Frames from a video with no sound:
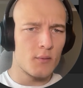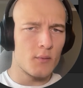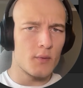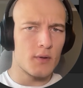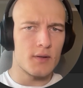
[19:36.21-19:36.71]

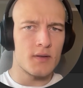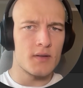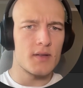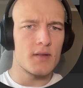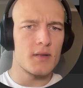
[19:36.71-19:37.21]
we can
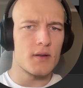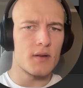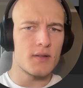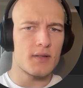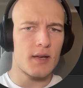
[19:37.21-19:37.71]
see the
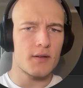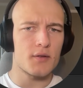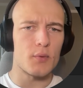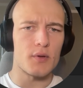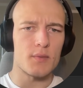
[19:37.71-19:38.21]
nice texture
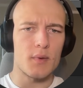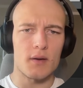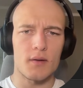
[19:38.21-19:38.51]
we just made.